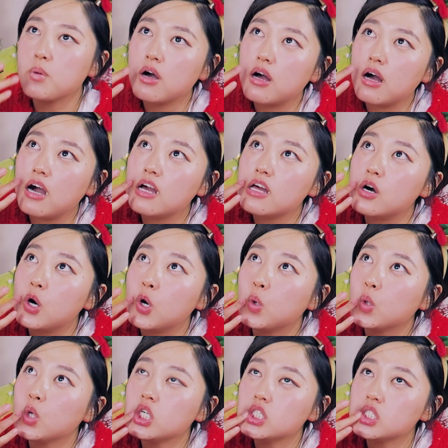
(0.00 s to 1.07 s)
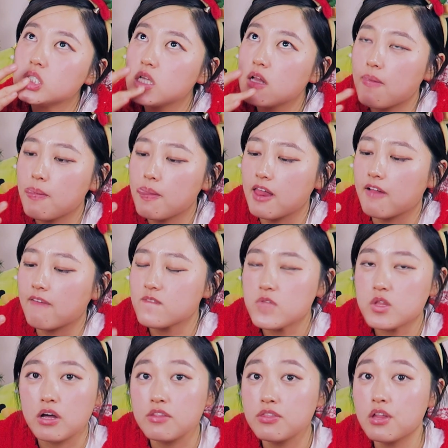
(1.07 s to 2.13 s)
But I always, like,
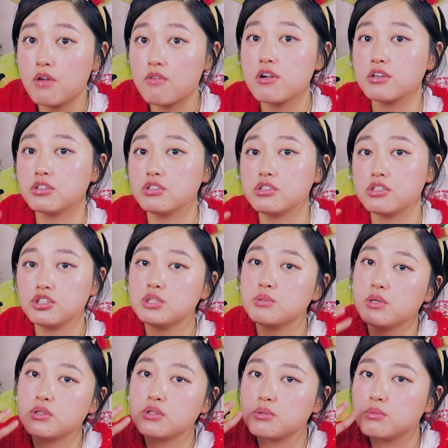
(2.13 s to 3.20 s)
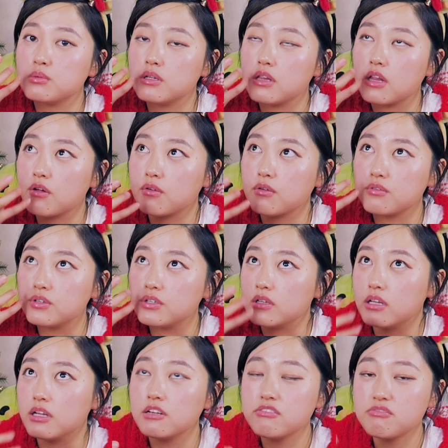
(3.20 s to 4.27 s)
you know, I never actually saw Shiba Inu in my, like, real
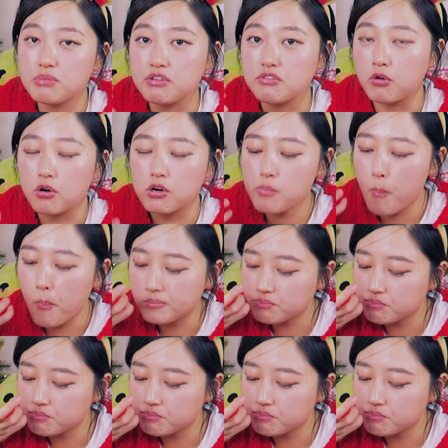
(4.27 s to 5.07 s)
life before.